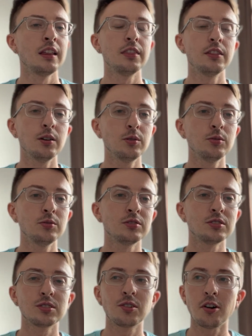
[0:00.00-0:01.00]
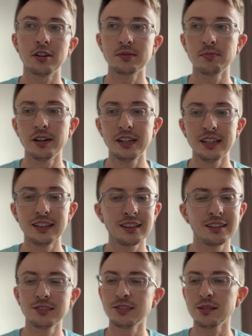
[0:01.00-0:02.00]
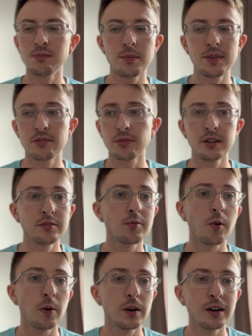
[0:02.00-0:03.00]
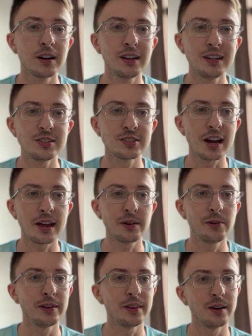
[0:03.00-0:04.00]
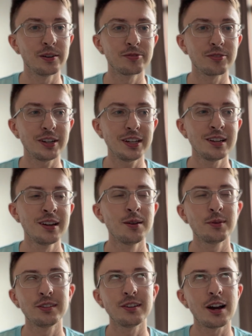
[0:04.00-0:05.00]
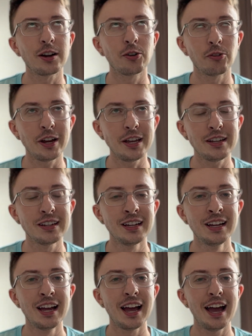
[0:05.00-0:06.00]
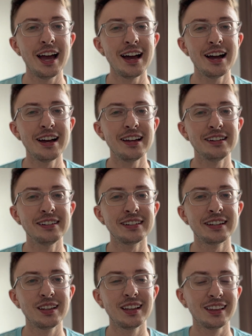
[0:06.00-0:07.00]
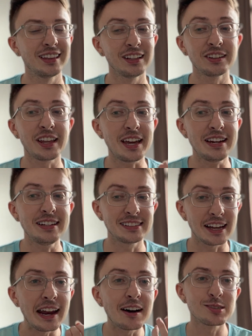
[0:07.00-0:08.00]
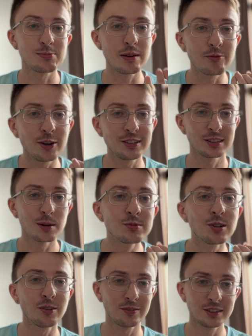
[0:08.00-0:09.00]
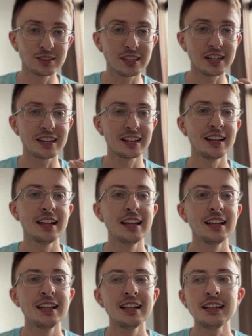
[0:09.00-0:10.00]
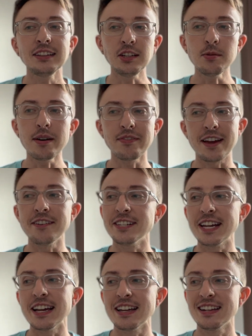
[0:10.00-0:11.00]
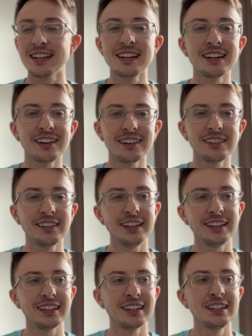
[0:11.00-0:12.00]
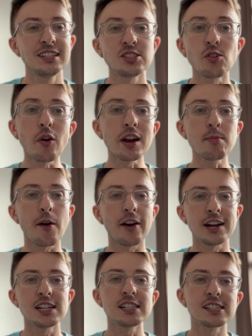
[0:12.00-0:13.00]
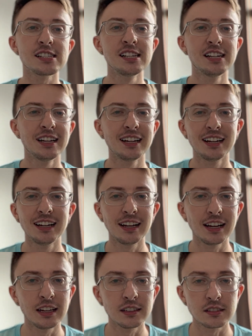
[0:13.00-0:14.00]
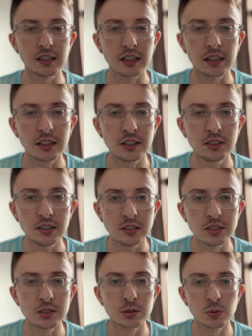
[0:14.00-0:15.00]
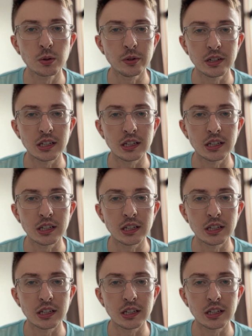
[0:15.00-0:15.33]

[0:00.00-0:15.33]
Those cost money. There's like maybe three or four in each category that are free. They're not great. And the lady's announcement voice comes over and is like, LumaFusion, or like, storyboards. And it's like, you, you just ruined